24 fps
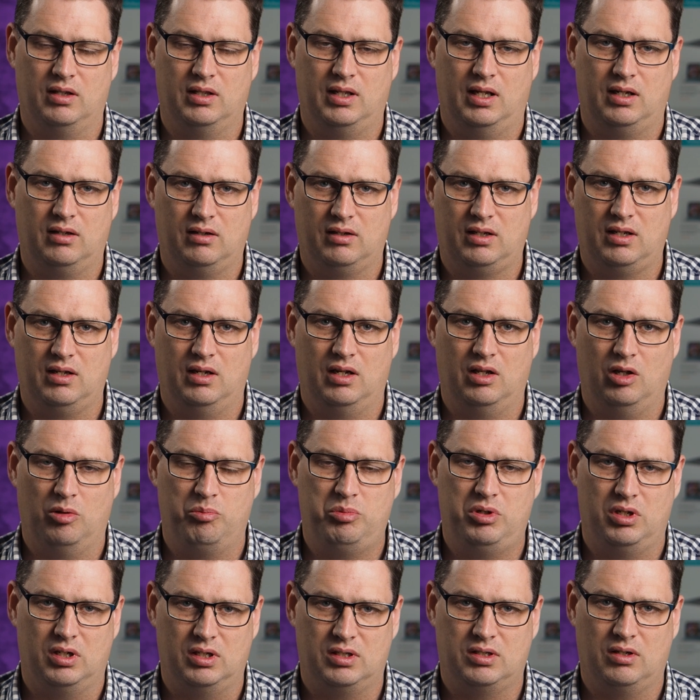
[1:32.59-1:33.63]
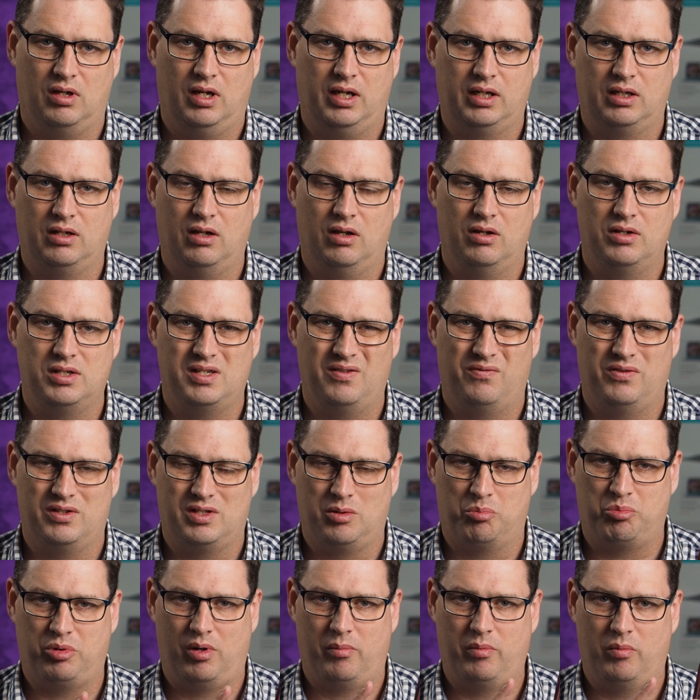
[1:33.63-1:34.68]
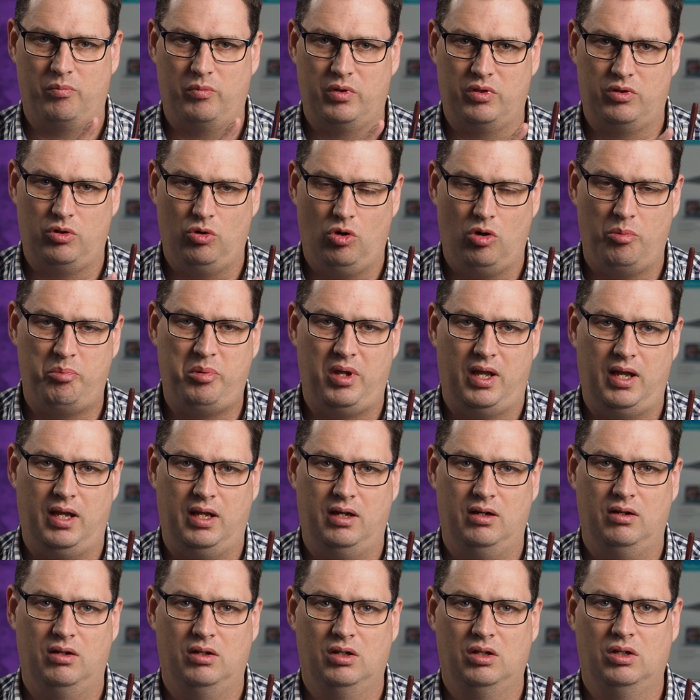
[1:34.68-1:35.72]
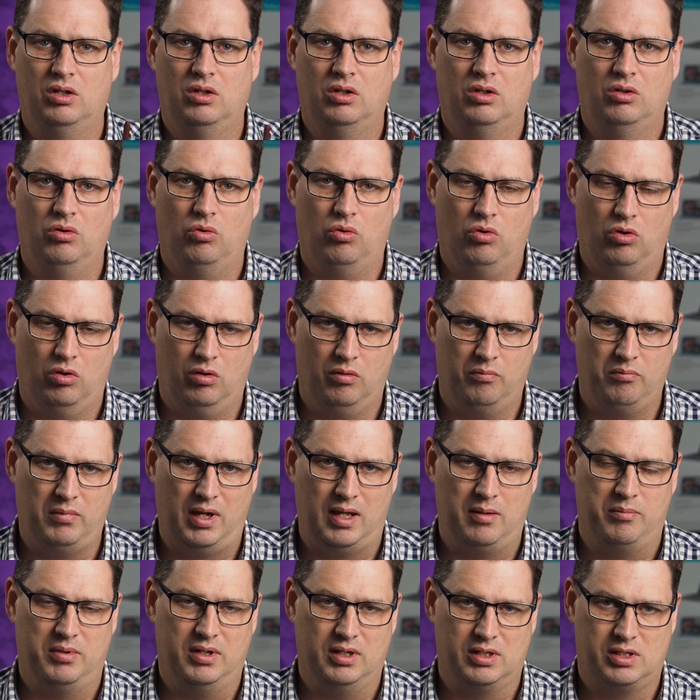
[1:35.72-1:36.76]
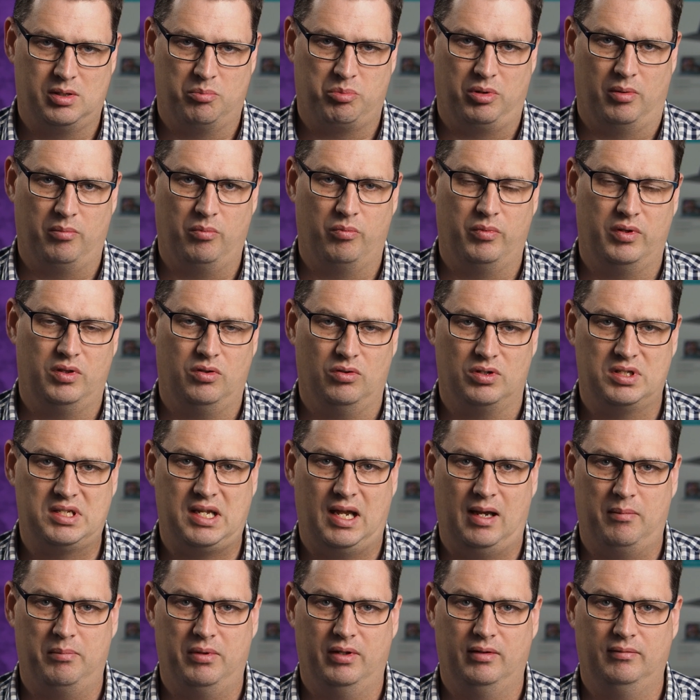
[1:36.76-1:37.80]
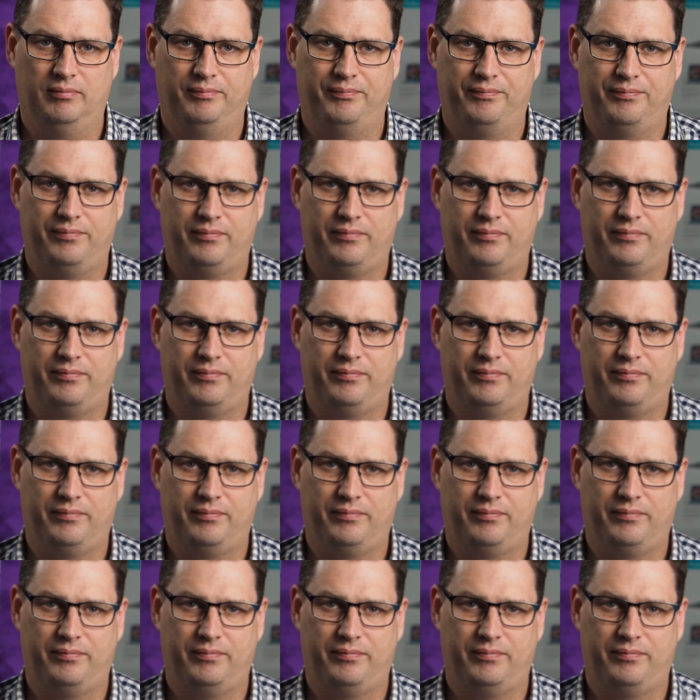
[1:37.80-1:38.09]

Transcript: And that can help you to diagnose if it's a problem with your pen or maybe it's a problem with your tablet.